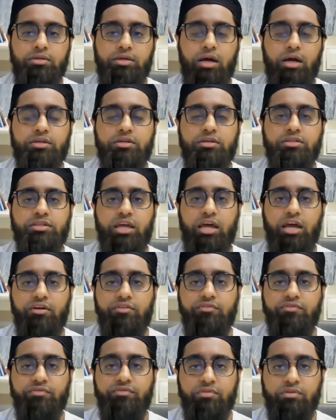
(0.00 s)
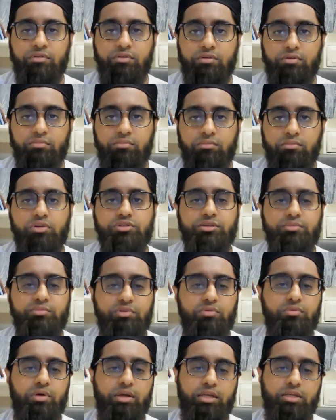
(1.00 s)
Doctors have
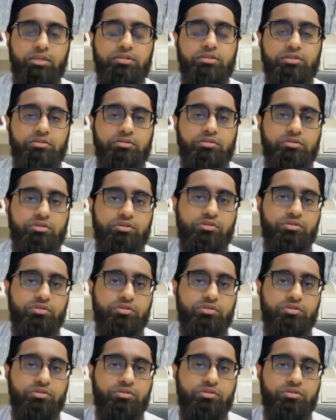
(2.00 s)
multiple ways